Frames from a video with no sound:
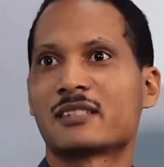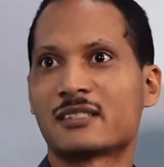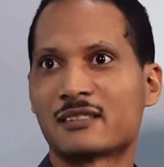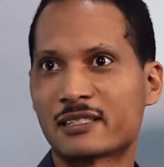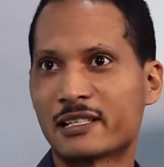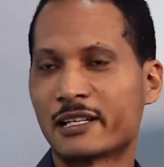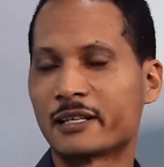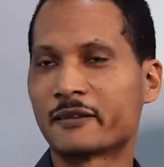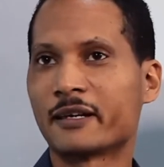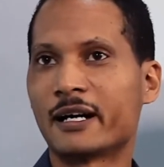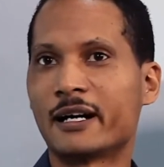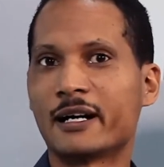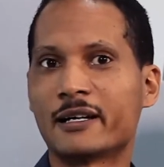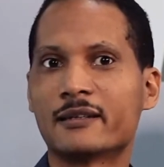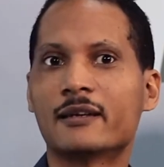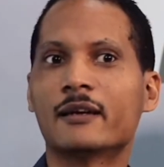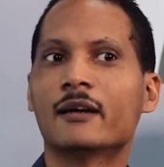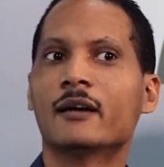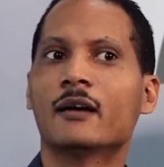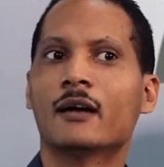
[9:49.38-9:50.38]
things like
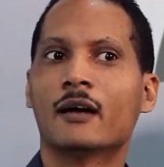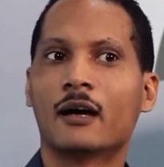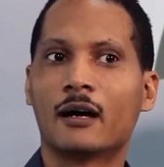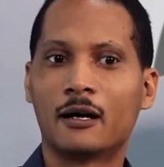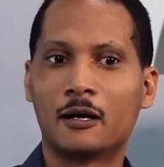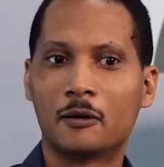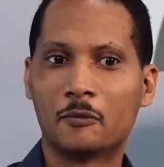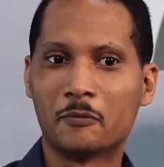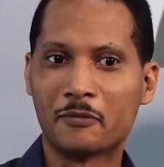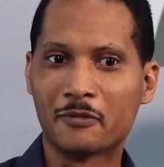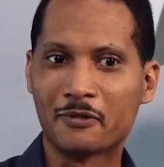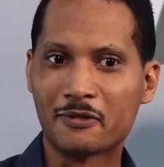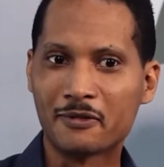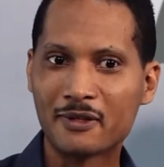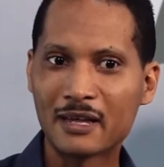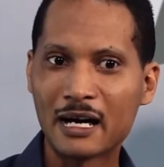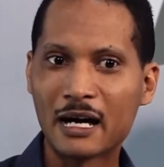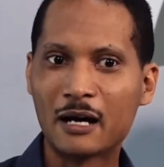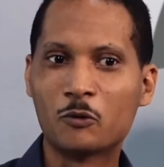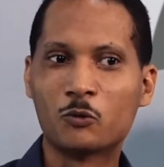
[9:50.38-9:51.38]
that,
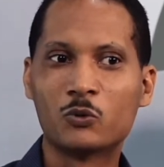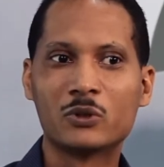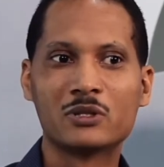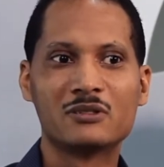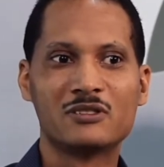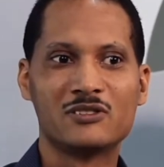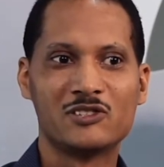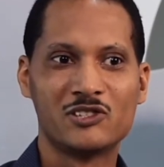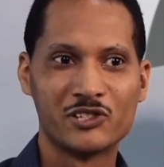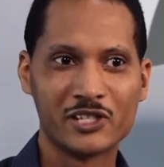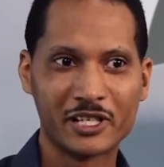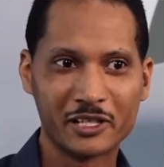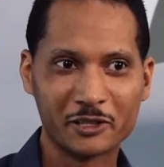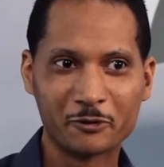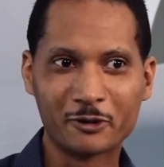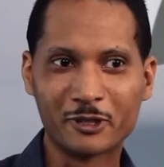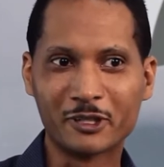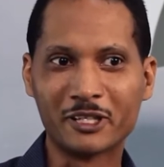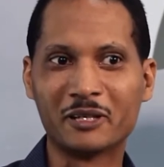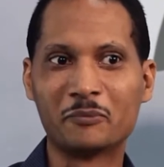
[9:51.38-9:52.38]
that would
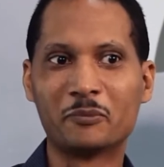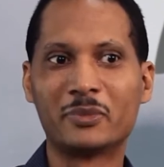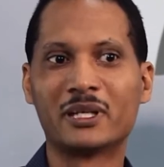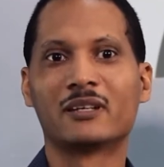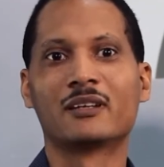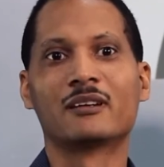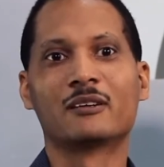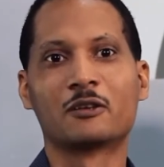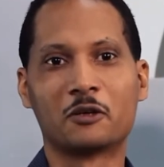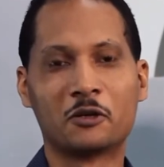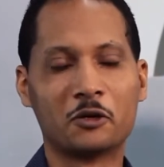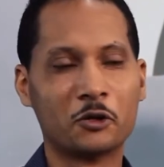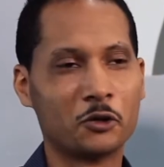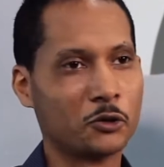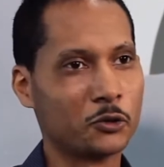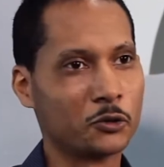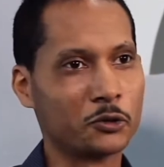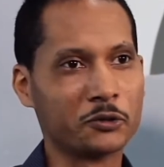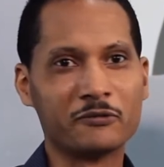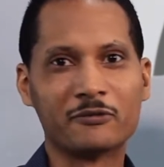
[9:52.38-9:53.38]
generally be
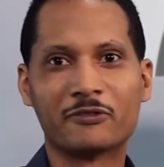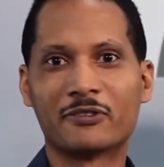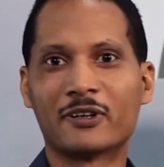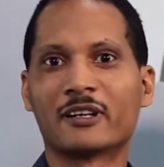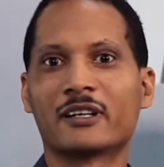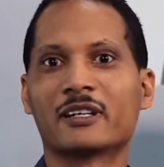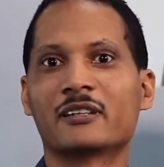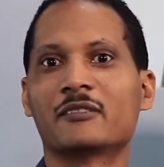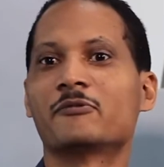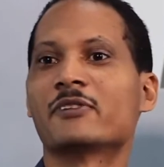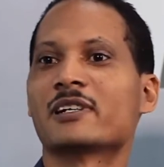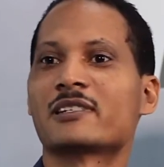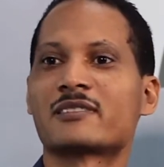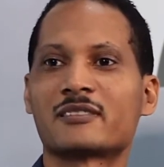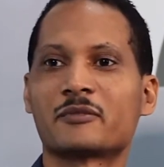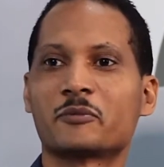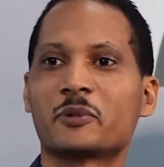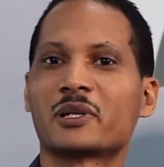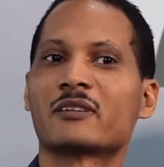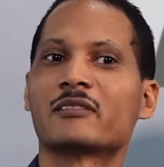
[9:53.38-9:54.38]
good for an
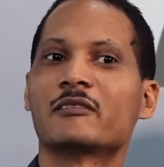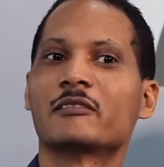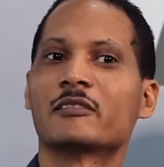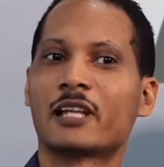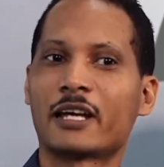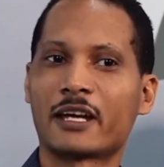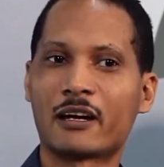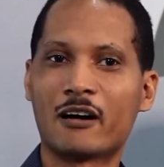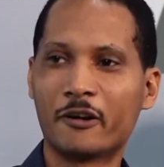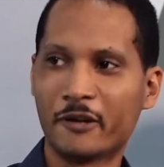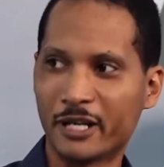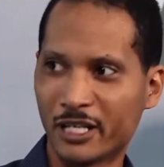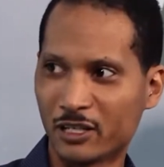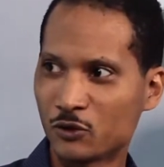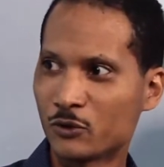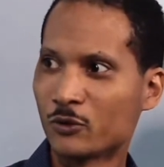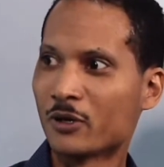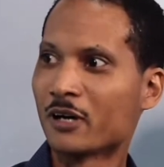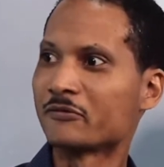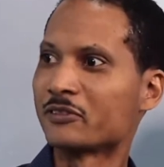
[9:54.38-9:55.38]
investor, because they're like, all right,
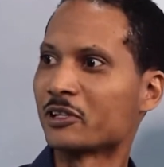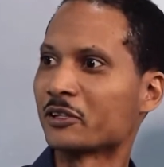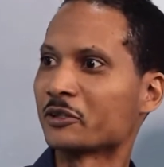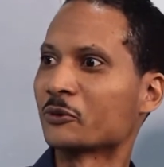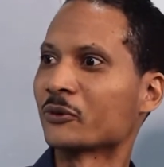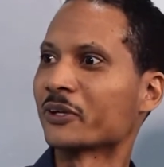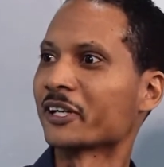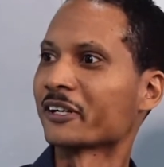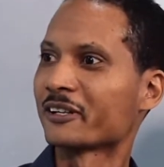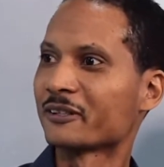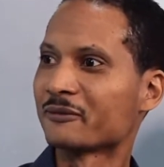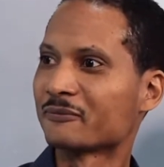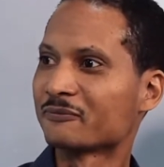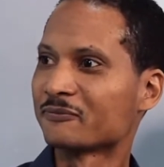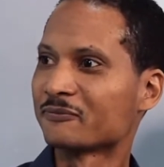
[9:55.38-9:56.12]
you have done the work.